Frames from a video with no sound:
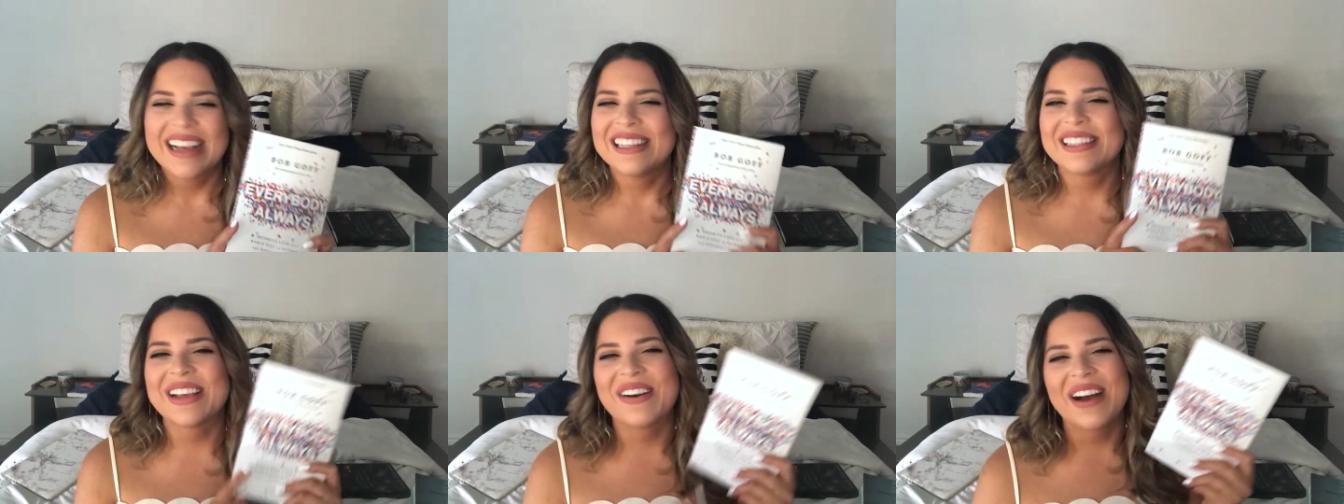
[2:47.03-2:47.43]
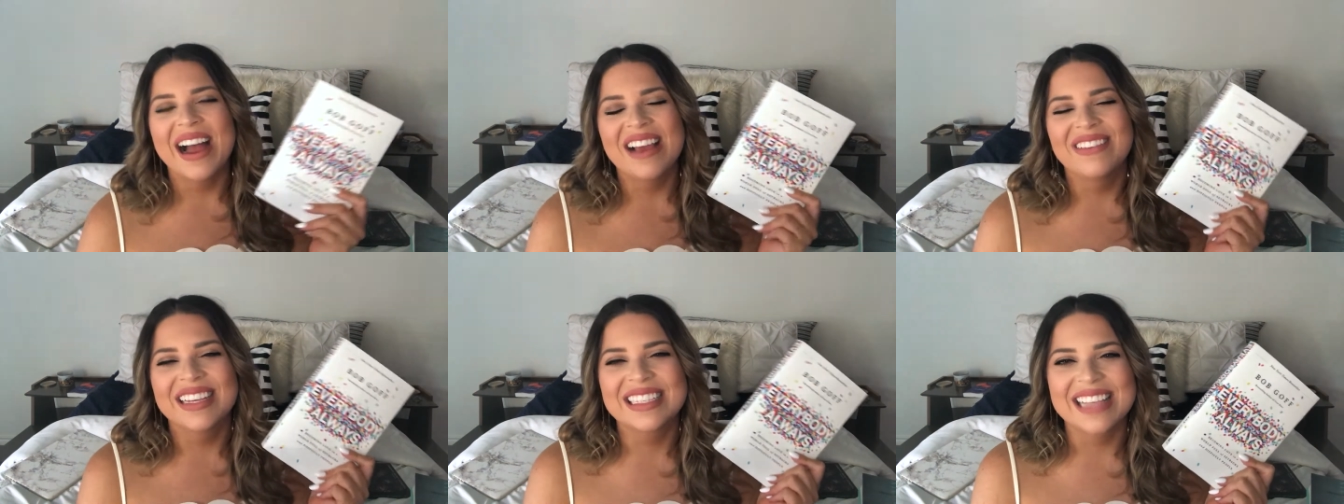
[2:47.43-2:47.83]
So
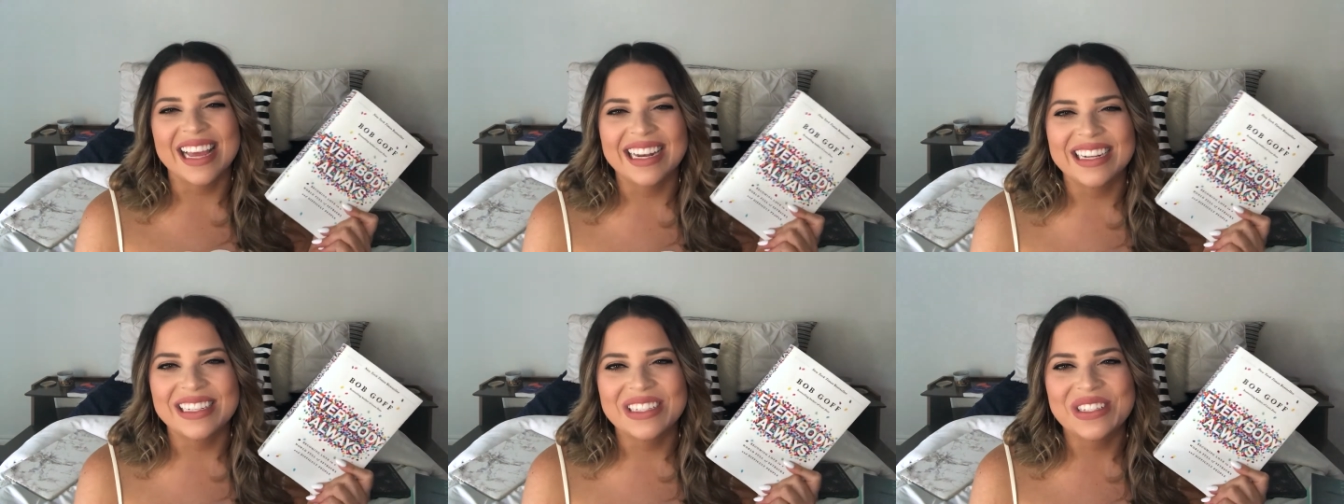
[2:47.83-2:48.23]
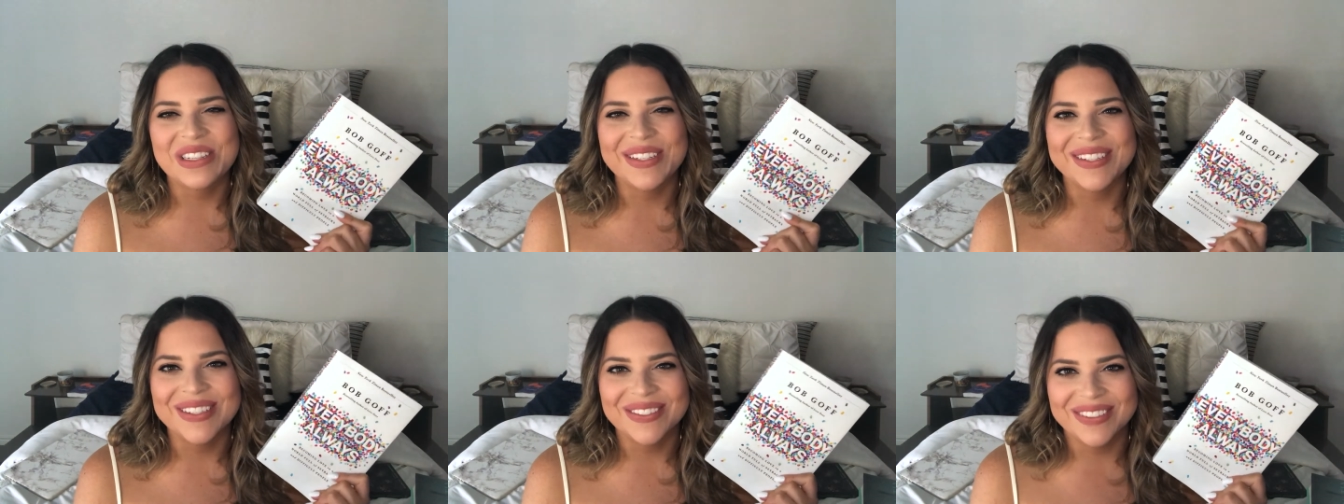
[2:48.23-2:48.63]
I'm excited
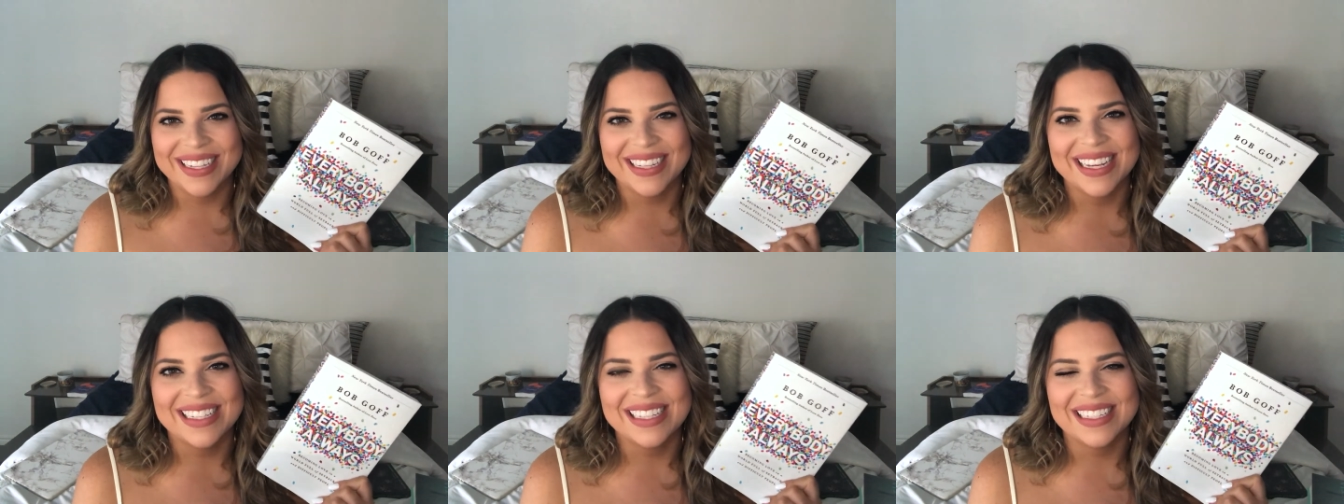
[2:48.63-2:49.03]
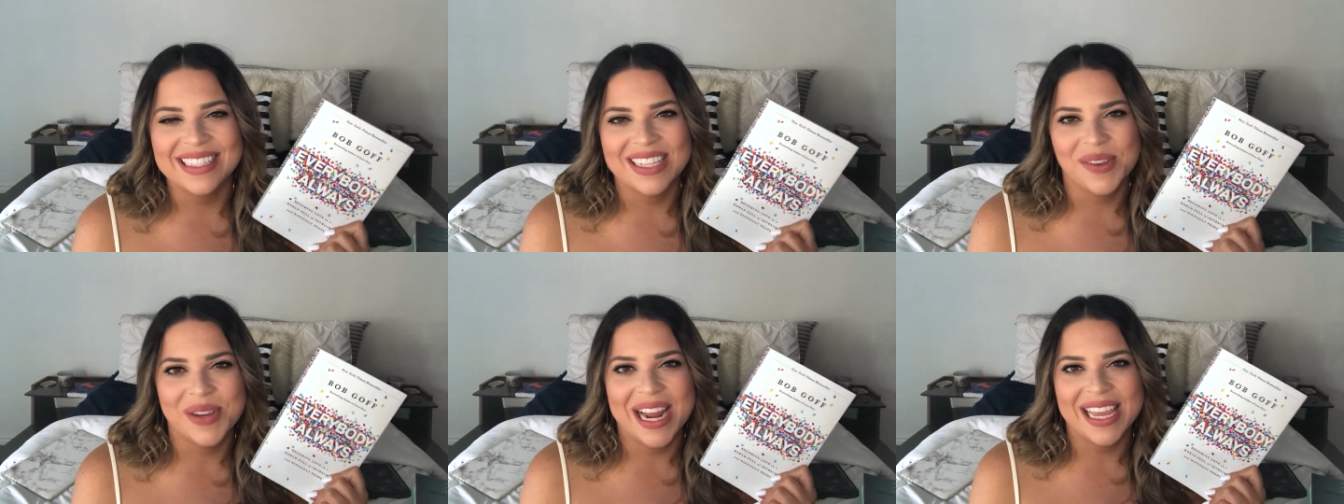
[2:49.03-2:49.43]
to read this and
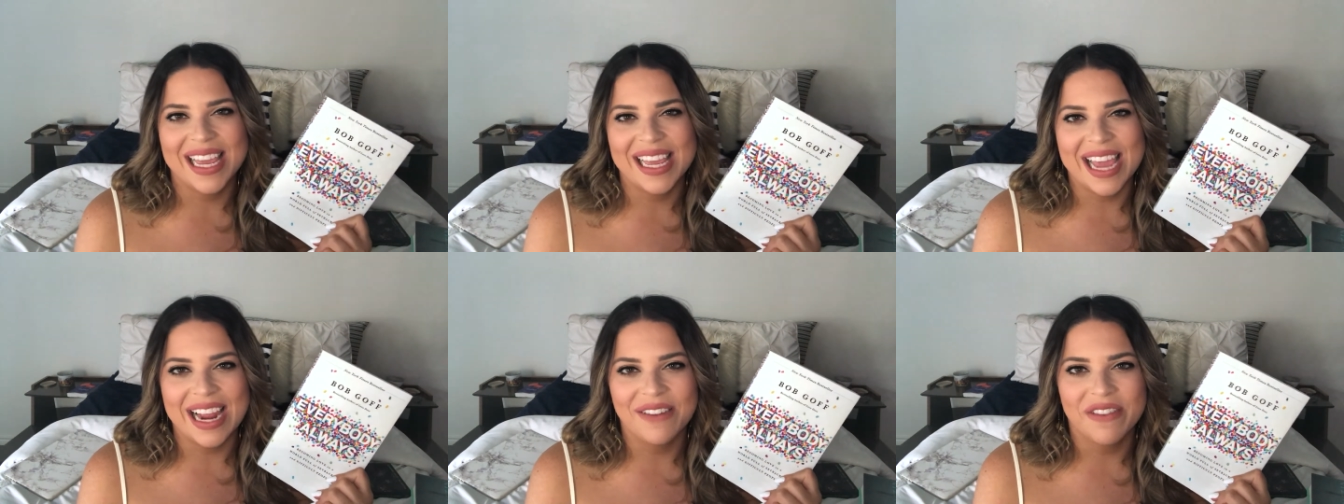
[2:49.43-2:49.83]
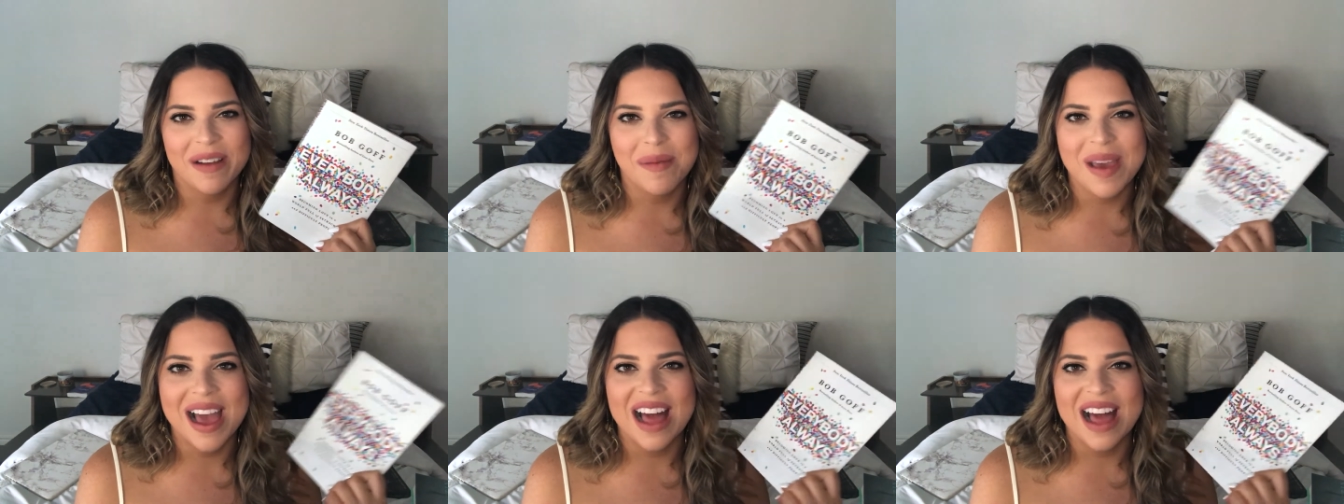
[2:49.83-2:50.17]
see what I can gain from it.